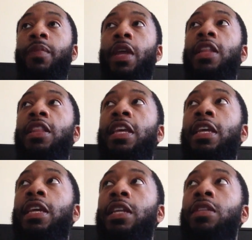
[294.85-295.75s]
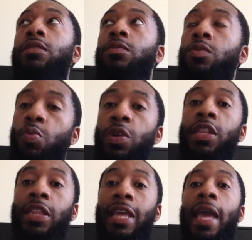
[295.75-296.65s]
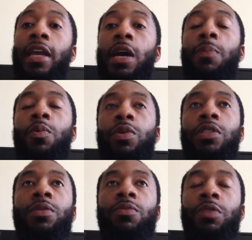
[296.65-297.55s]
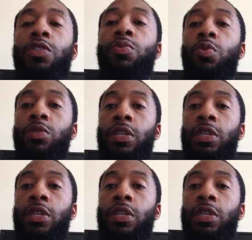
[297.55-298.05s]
and then with that, coupled with some rituals,